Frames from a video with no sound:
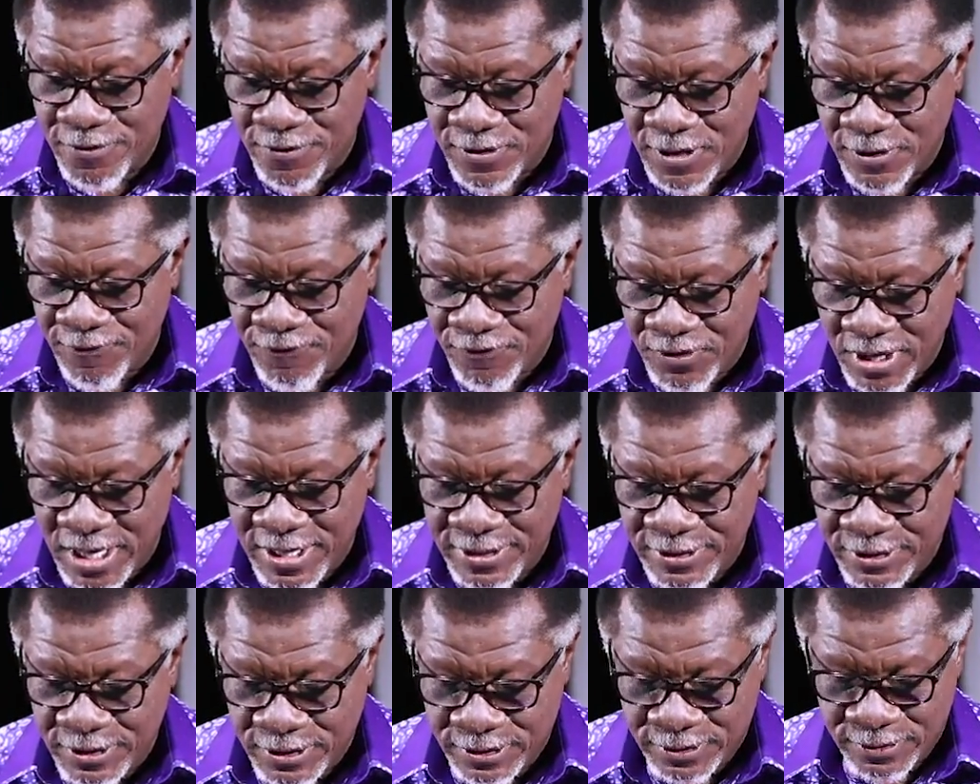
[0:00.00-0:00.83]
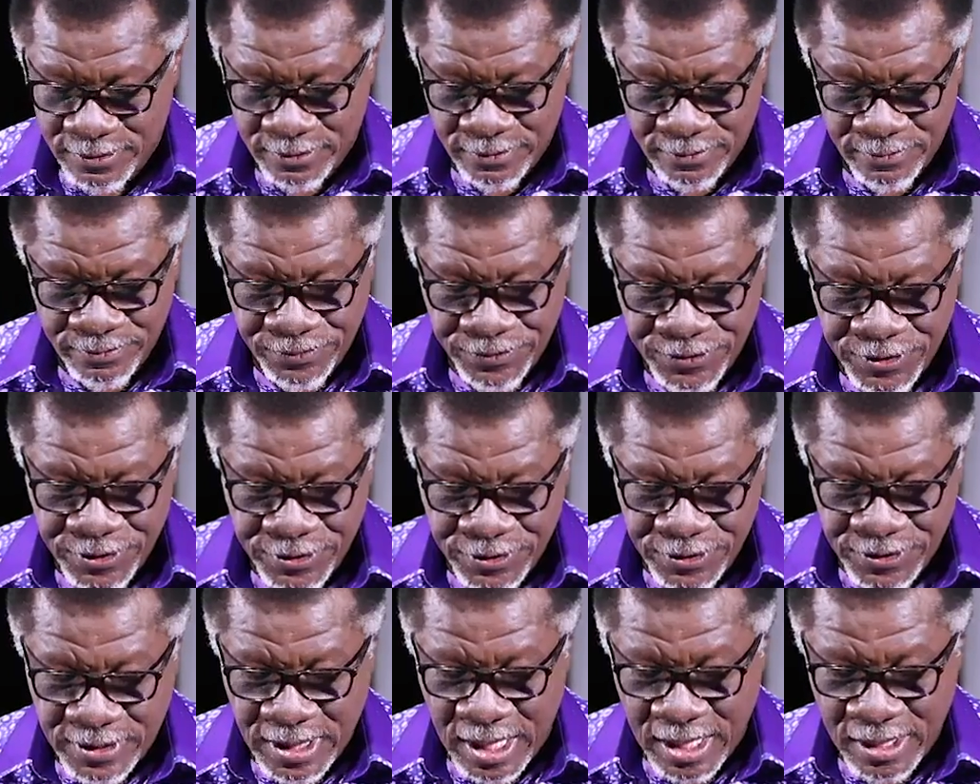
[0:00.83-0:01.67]
the virgin
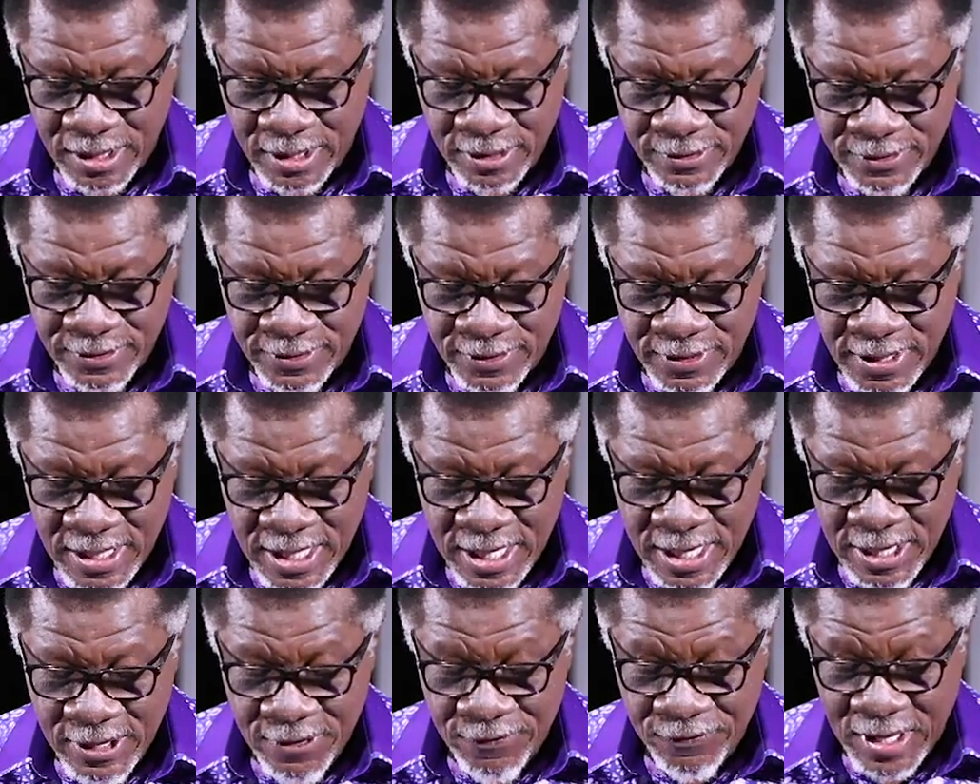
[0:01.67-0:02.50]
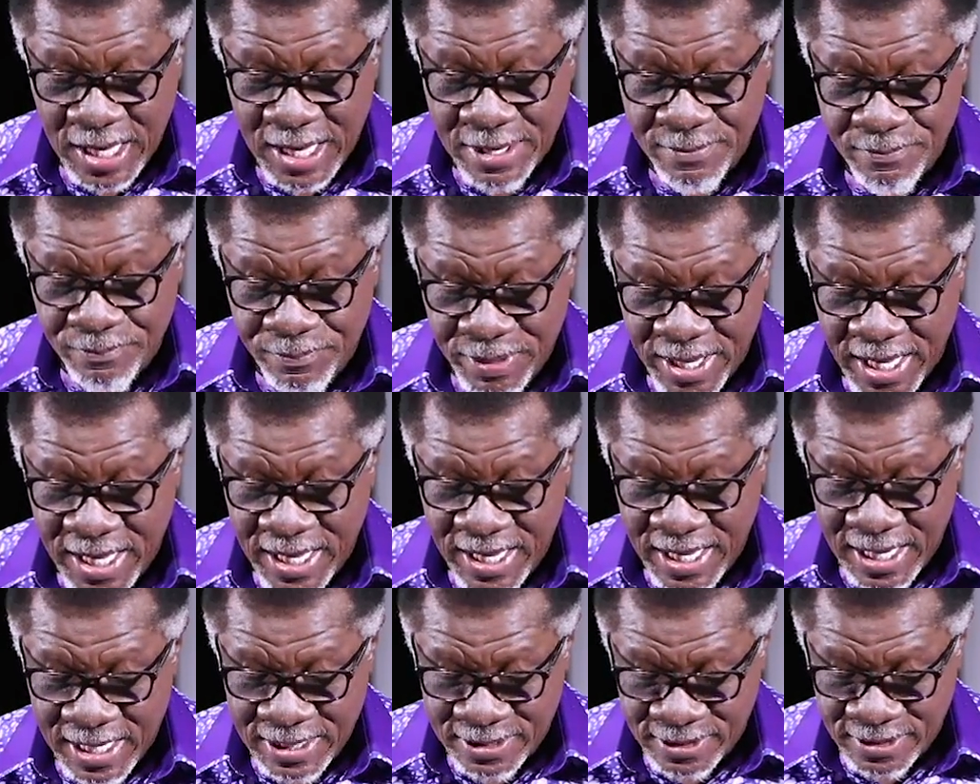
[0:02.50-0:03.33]
shall conceive and
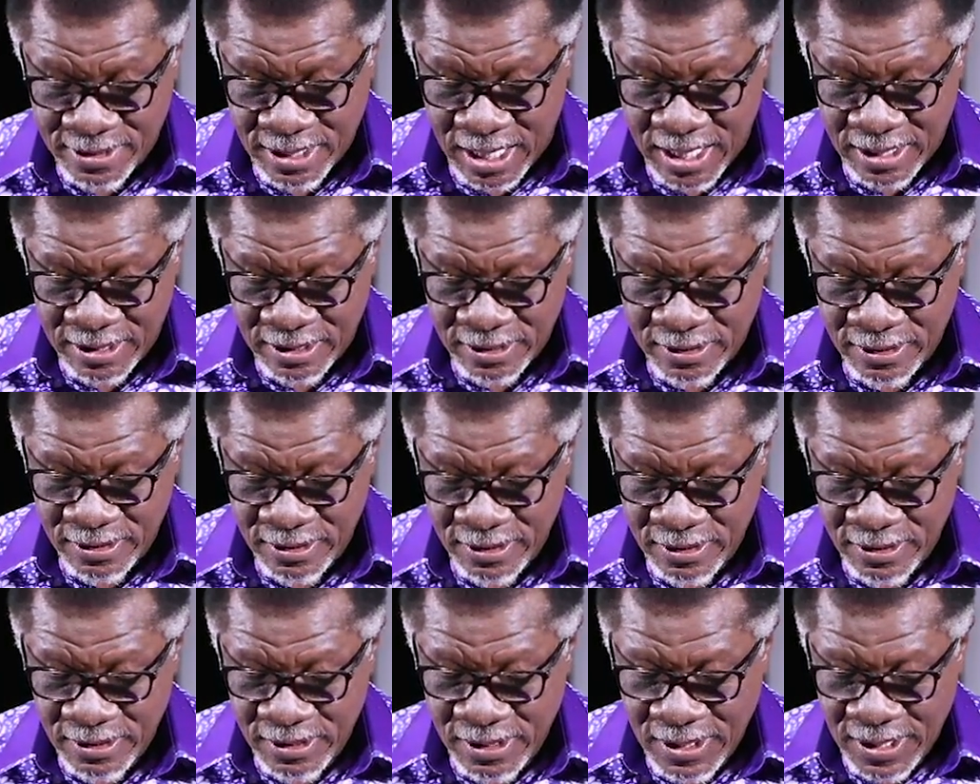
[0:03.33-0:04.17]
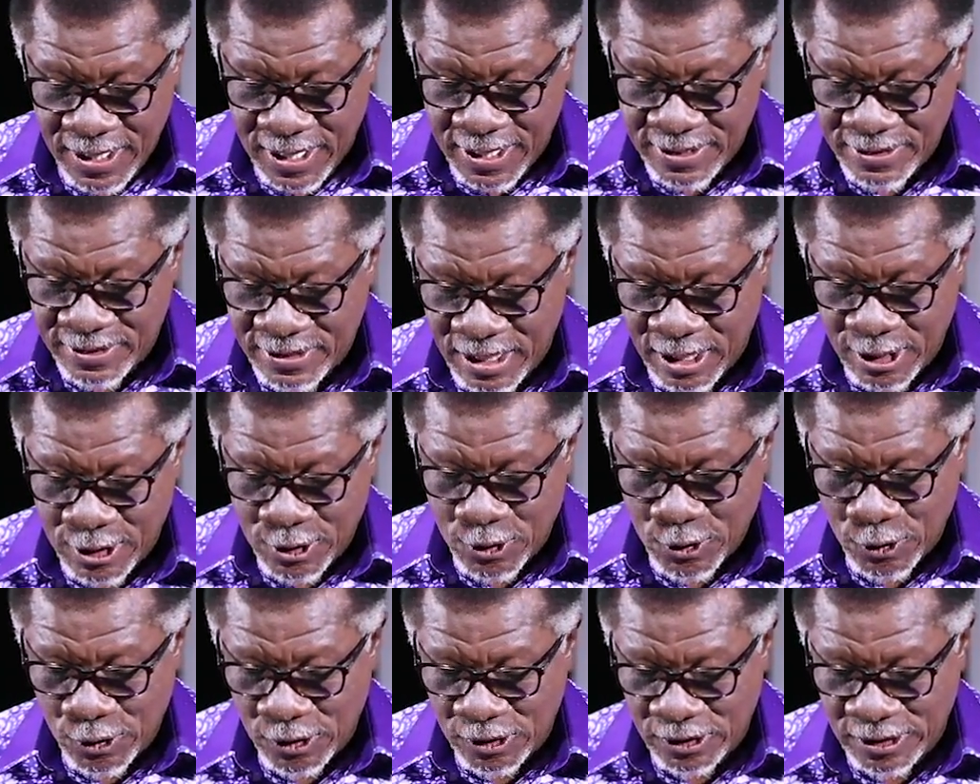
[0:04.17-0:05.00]
bear a son, and shall
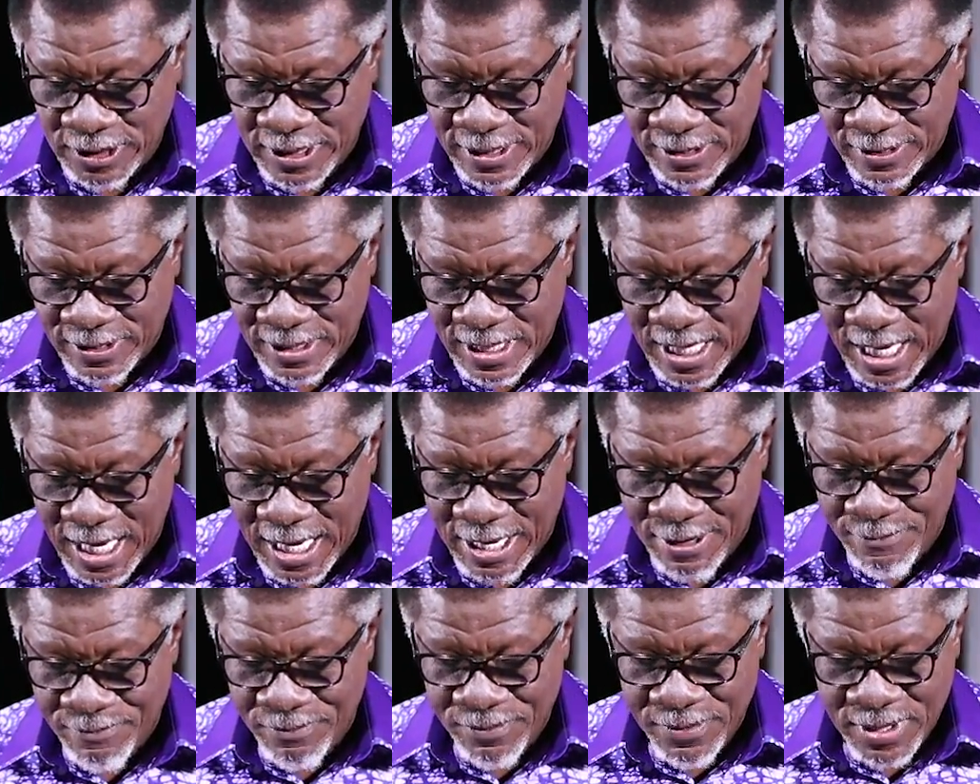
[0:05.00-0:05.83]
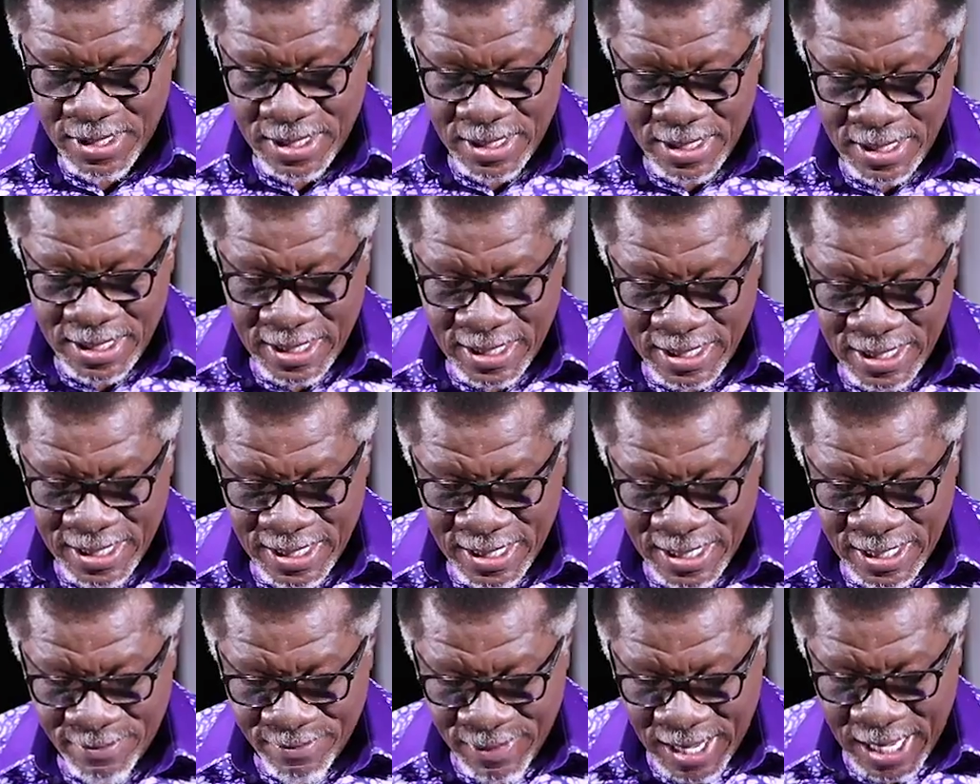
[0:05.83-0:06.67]
call his name
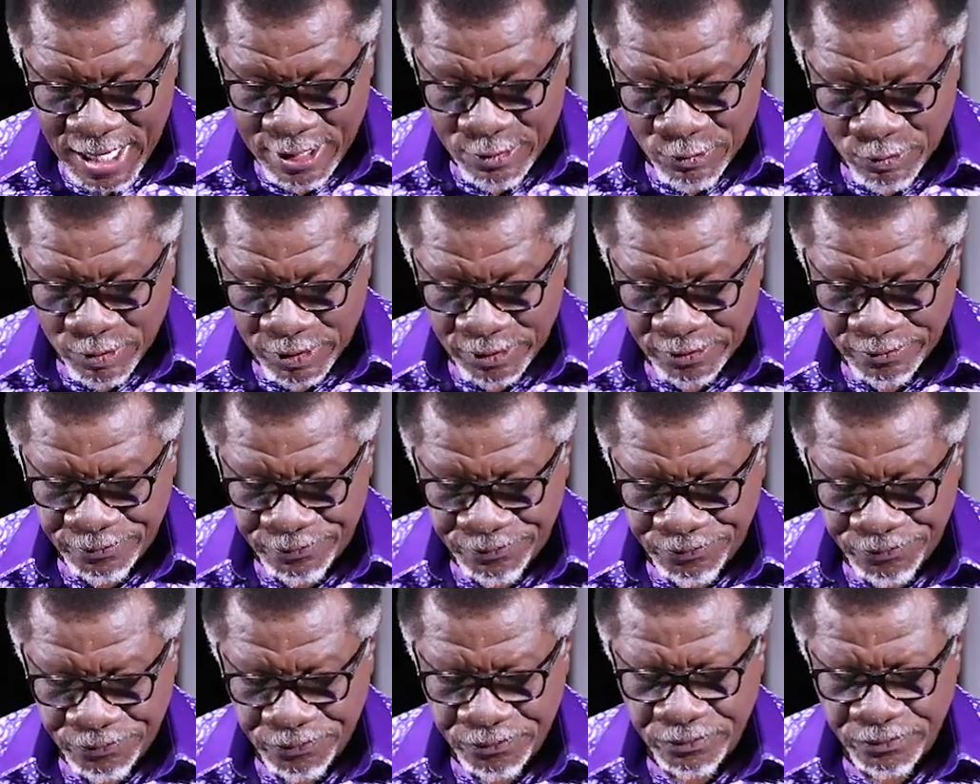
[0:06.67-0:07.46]
Emmanuel.